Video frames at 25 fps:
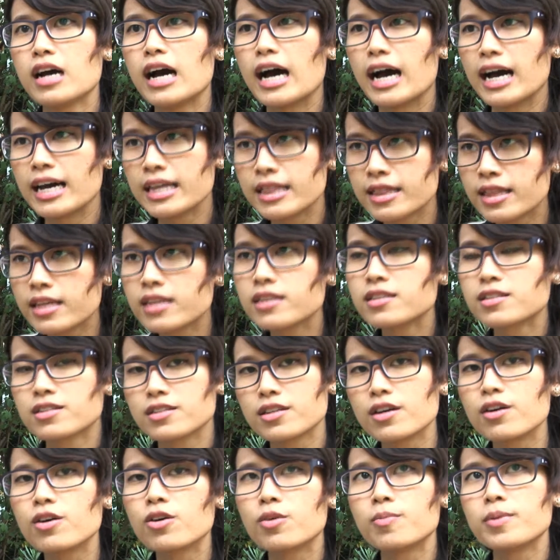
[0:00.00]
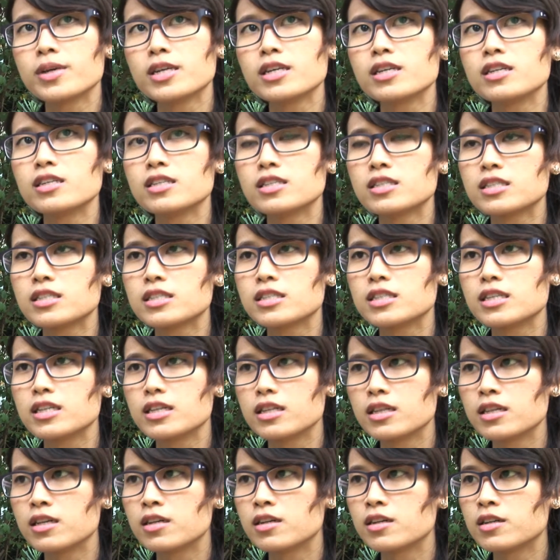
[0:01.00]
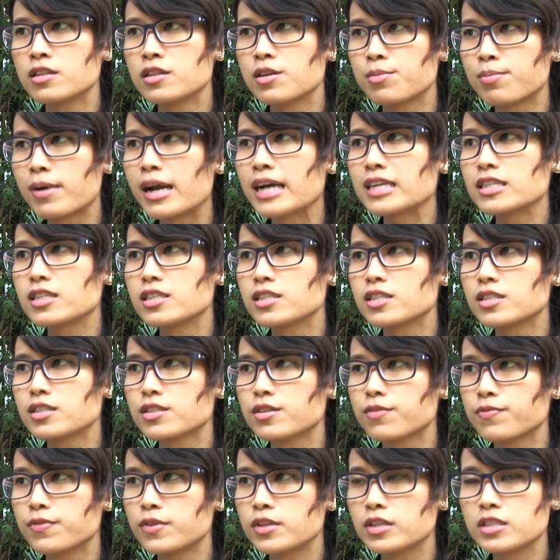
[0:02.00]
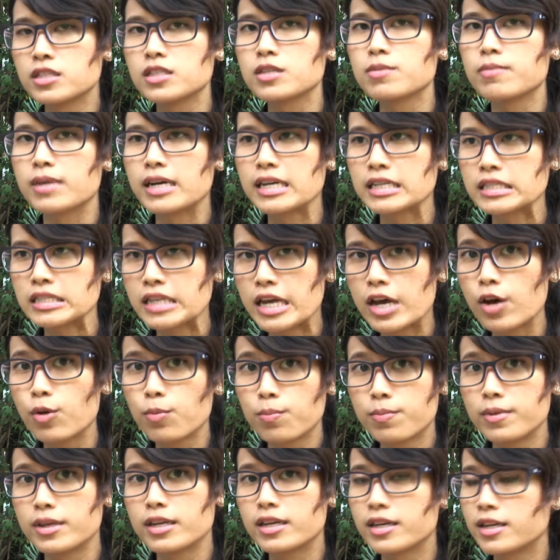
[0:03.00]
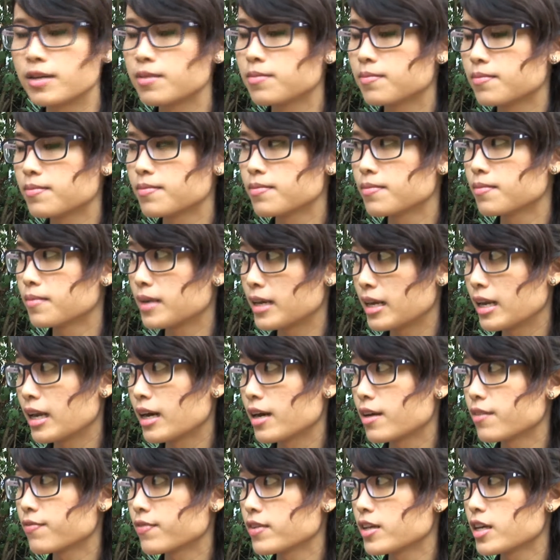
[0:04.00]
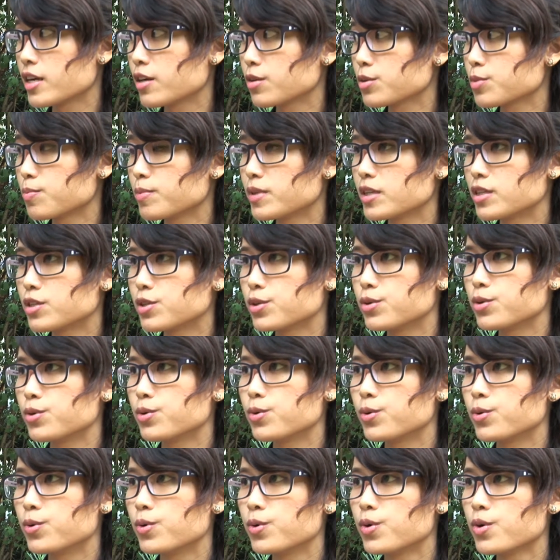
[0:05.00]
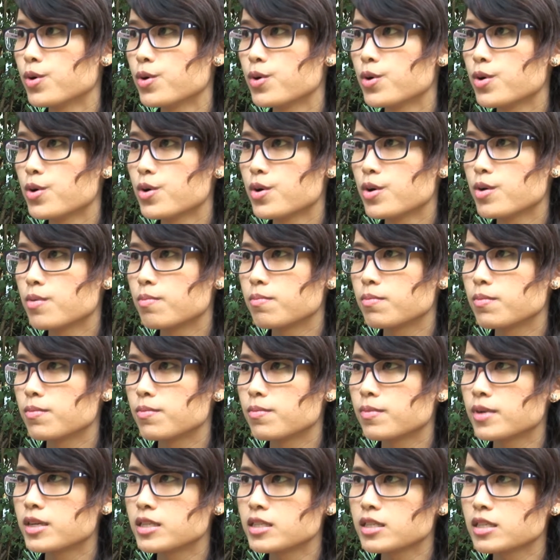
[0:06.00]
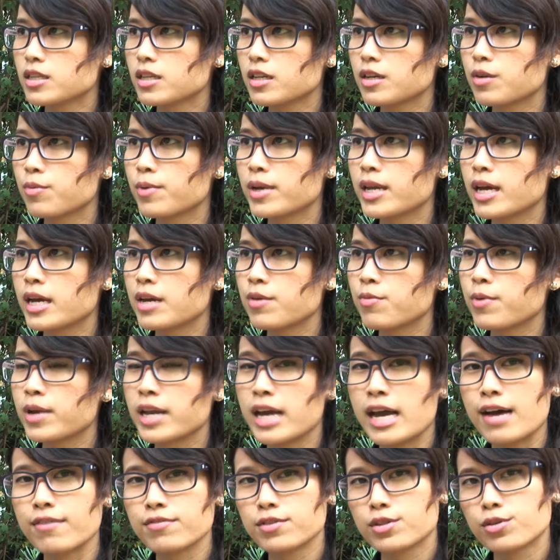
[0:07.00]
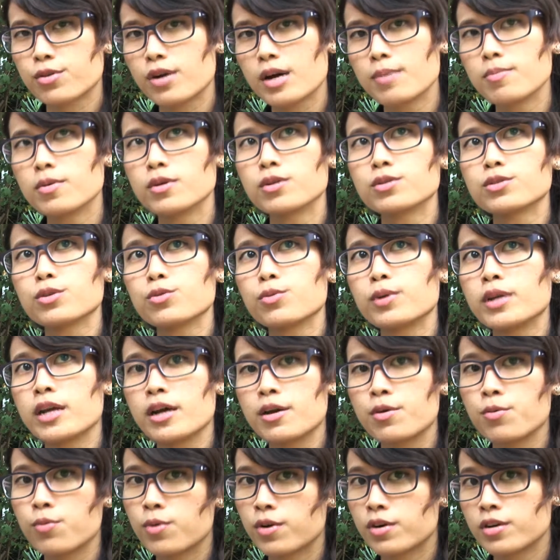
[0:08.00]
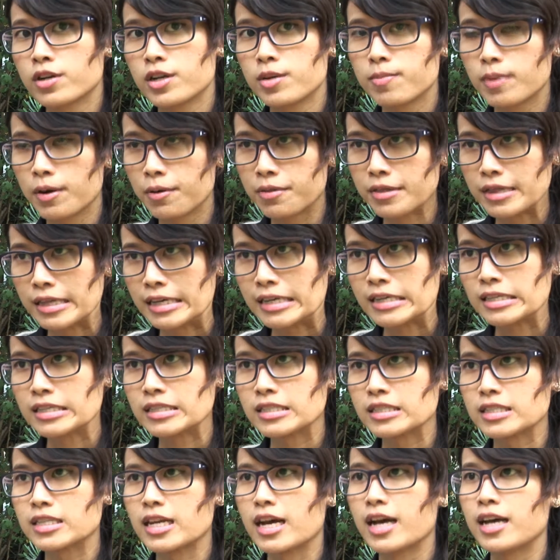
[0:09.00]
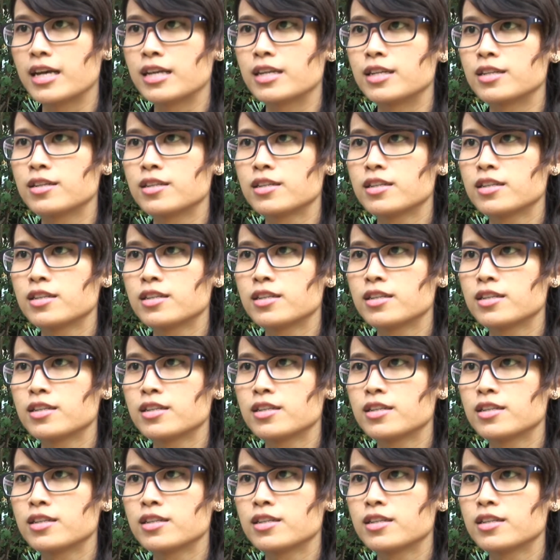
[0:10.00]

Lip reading: I think so because the practice of Buddhism has helped me in my life. It helps me to basically when I have troubles or when I worry about things, I